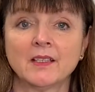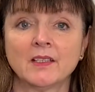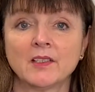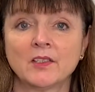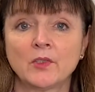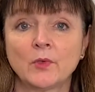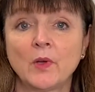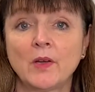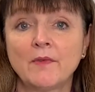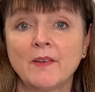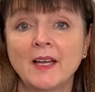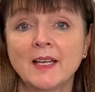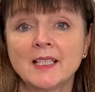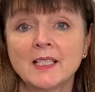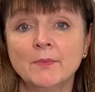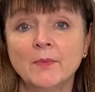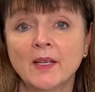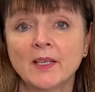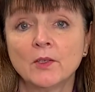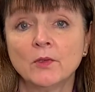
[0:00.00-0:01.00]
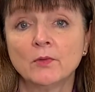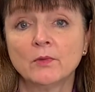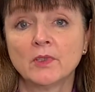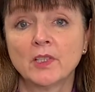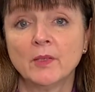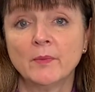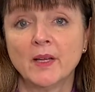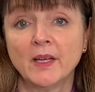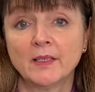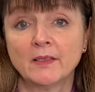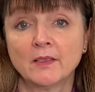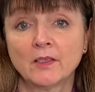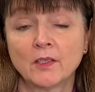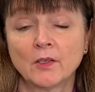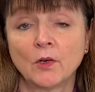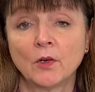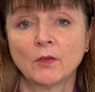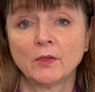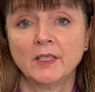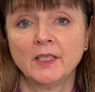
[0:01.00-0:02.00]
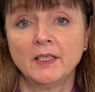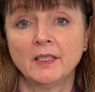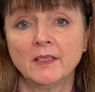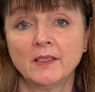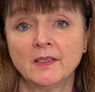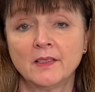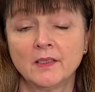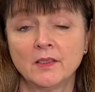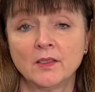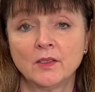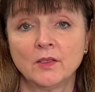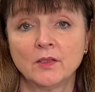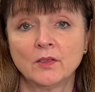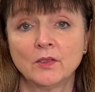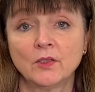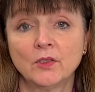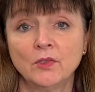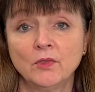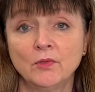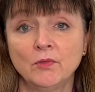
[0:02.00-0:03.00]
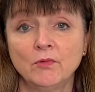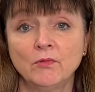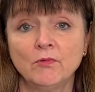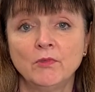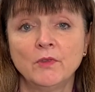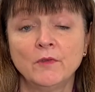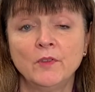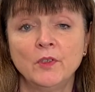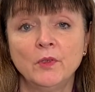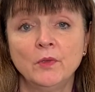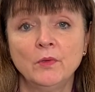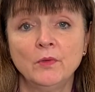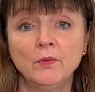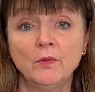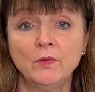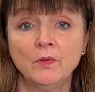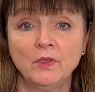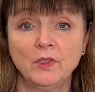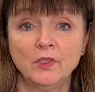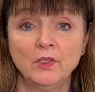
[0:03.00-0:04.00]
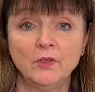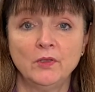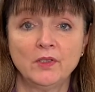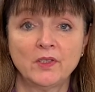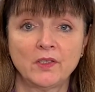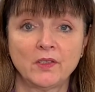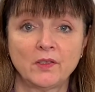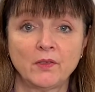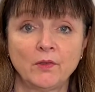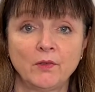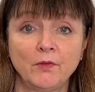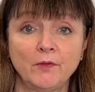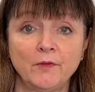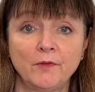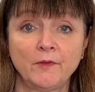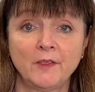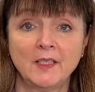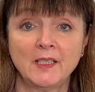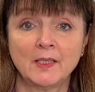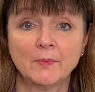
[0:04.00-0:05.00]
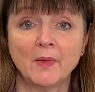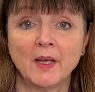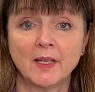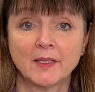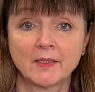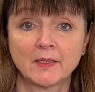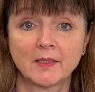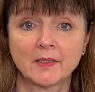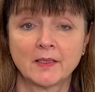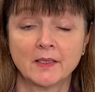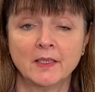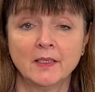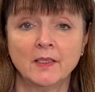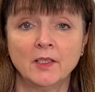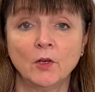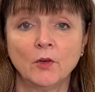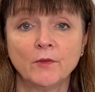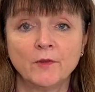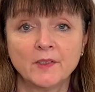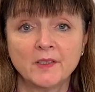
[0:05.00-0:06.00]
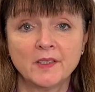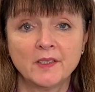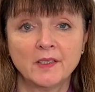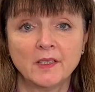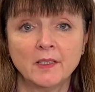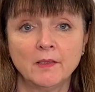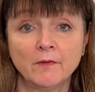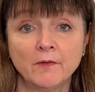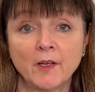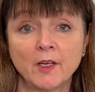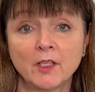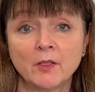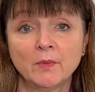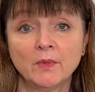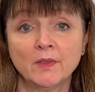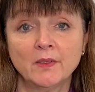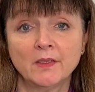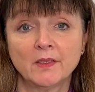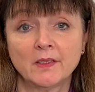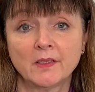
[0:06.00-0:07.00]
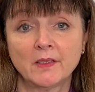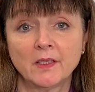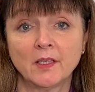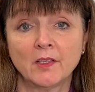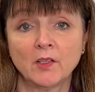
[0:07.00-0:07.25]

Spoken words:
So I've asked my Gold Command colleagues to review the use of face masks in the office environments.